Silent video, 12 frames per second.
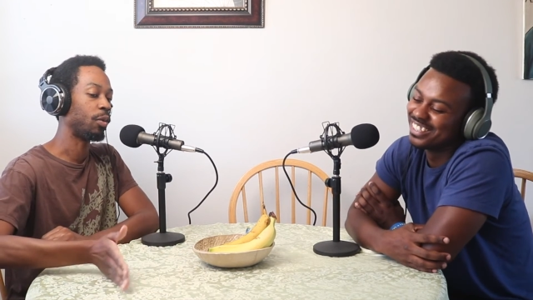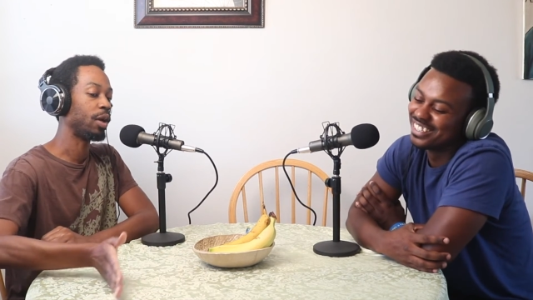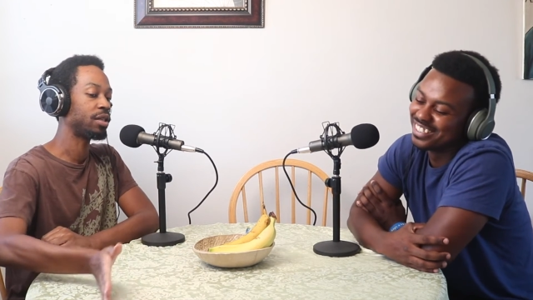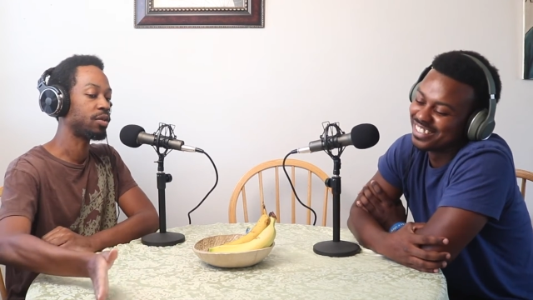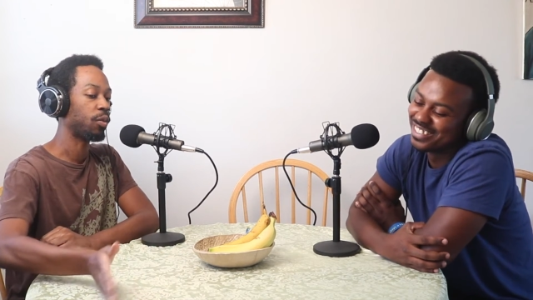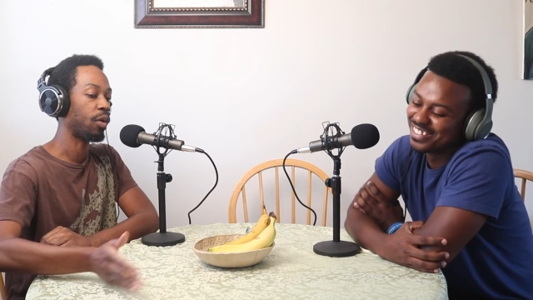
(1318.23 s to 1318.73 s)

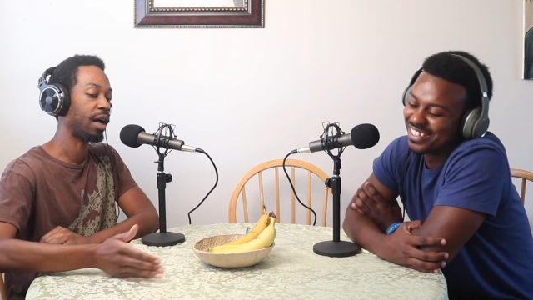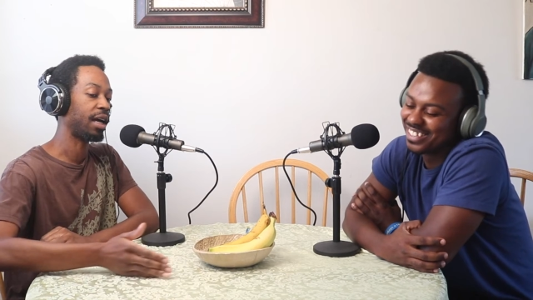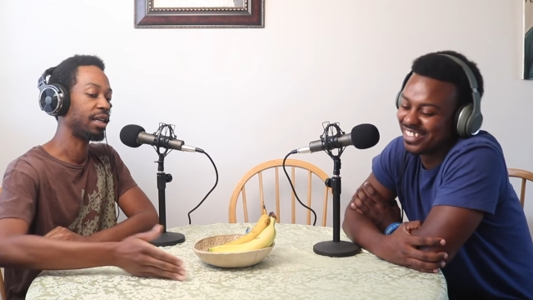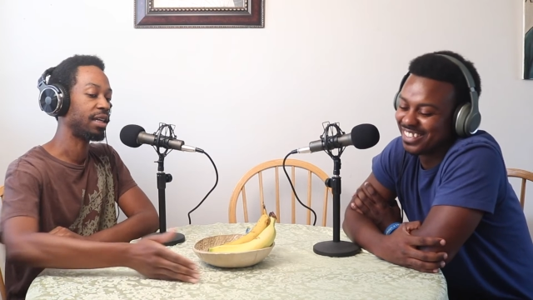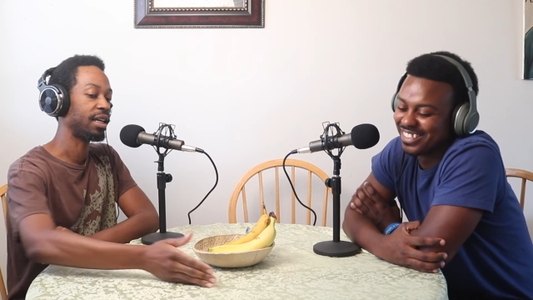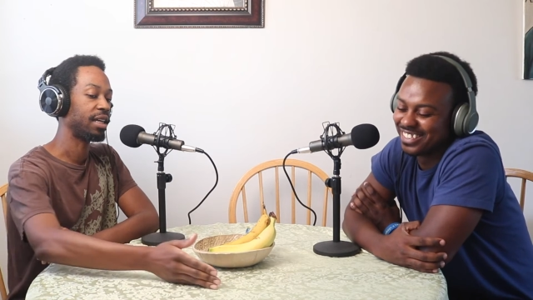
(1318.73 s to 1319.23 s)
Speaker 1: which
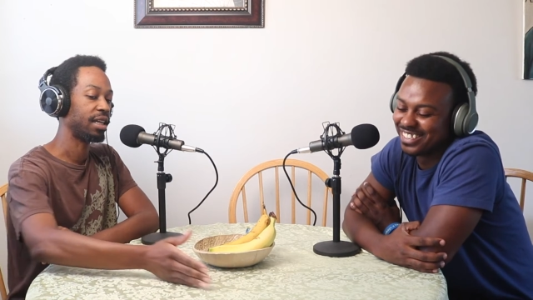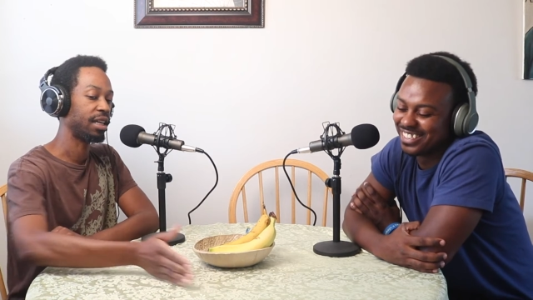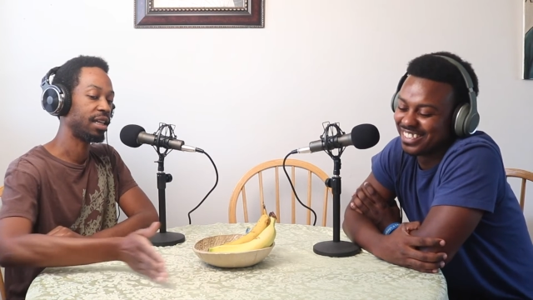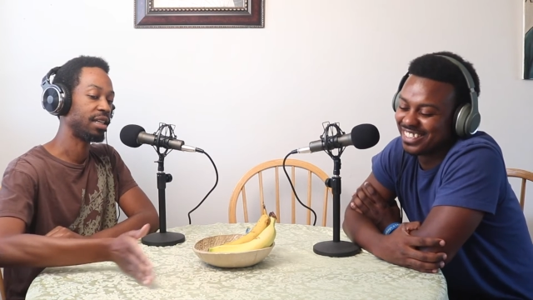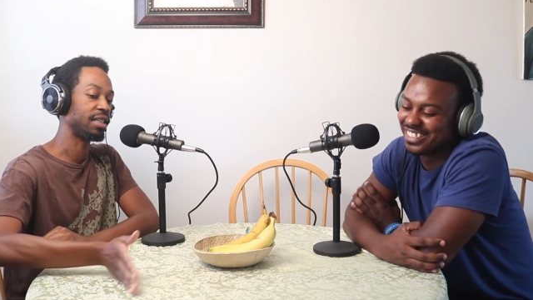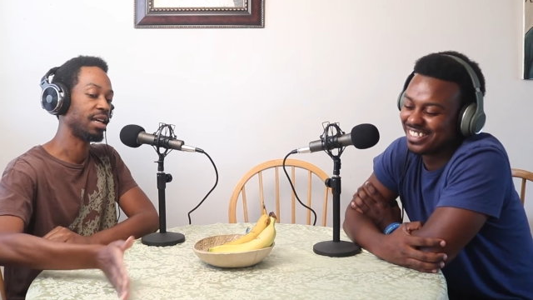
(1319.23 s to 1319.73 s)
one
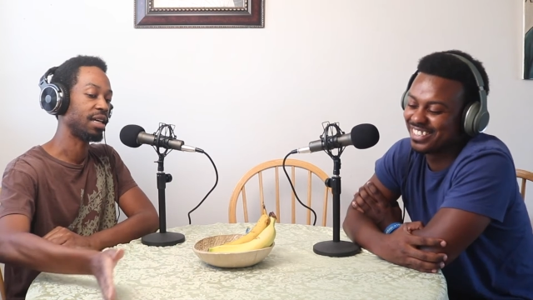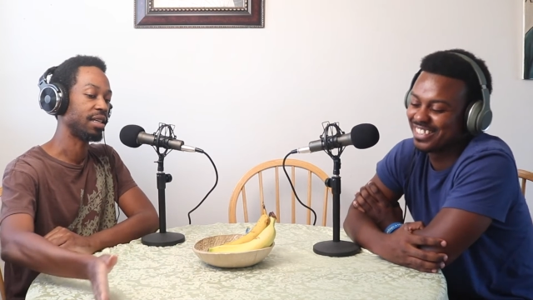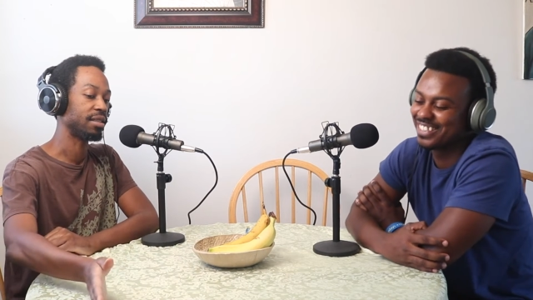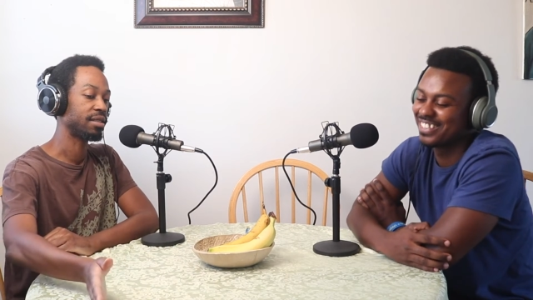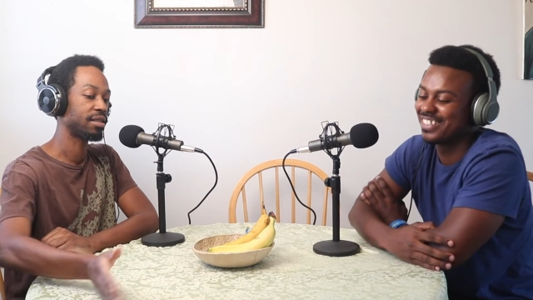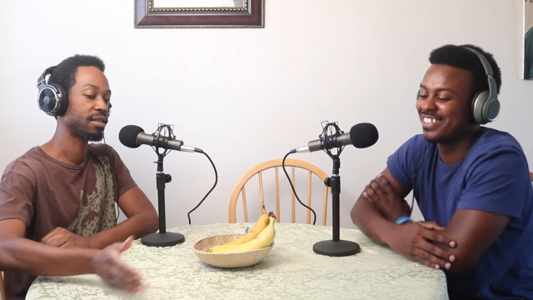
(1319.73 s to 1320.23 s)

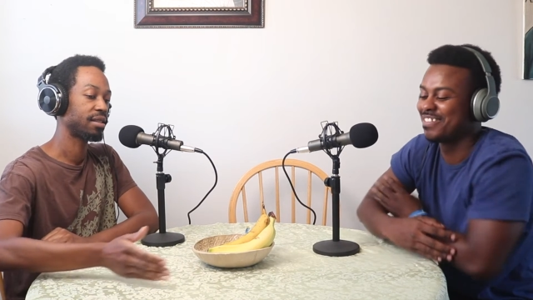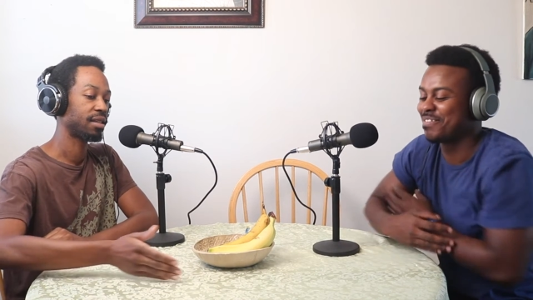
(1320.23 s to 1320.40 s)
does